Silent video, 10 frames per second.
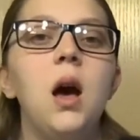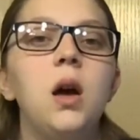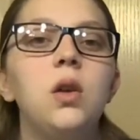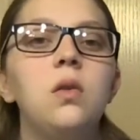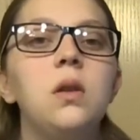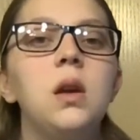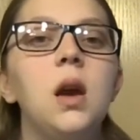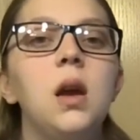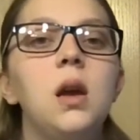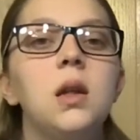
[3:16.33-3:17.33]
Using
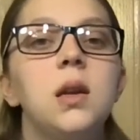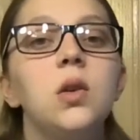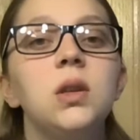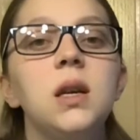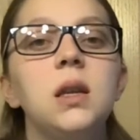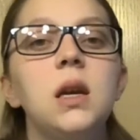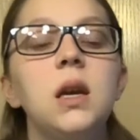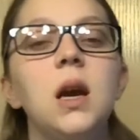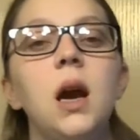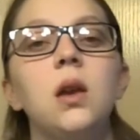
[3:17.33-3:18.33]
a sterile
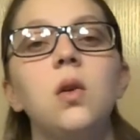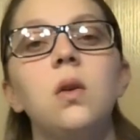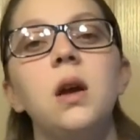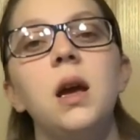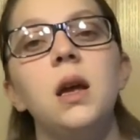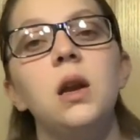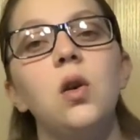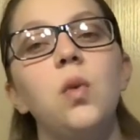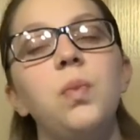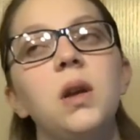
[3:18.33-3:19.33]
technique, I'd go ahead and
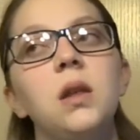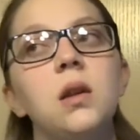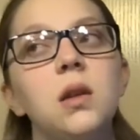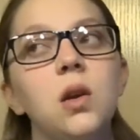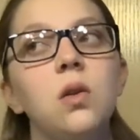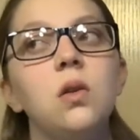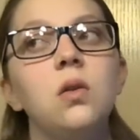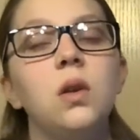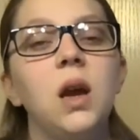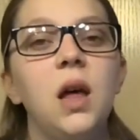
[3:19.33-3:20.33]
open the
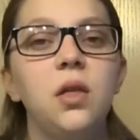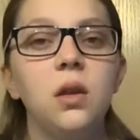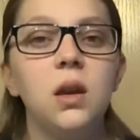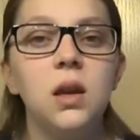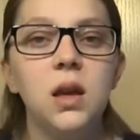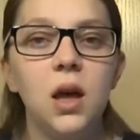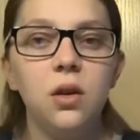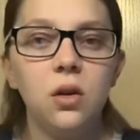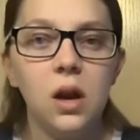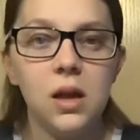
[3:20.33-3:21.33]
sterile
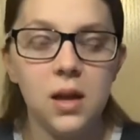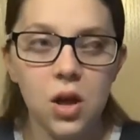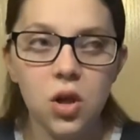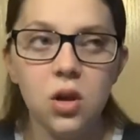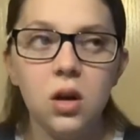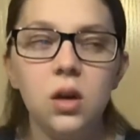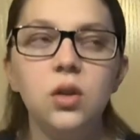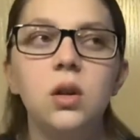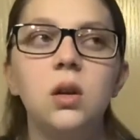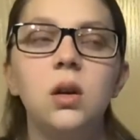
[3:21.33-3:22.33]

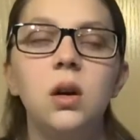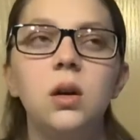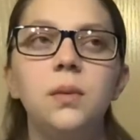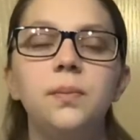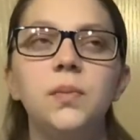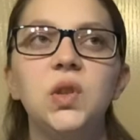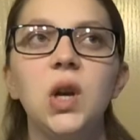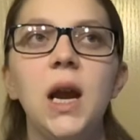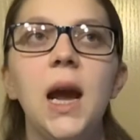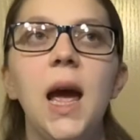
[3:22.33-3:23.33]
catheterization
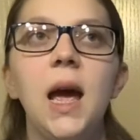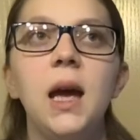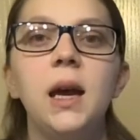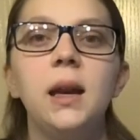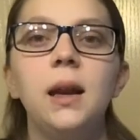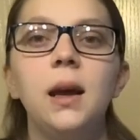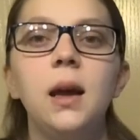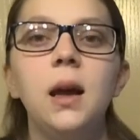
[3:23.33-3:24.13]
tray, and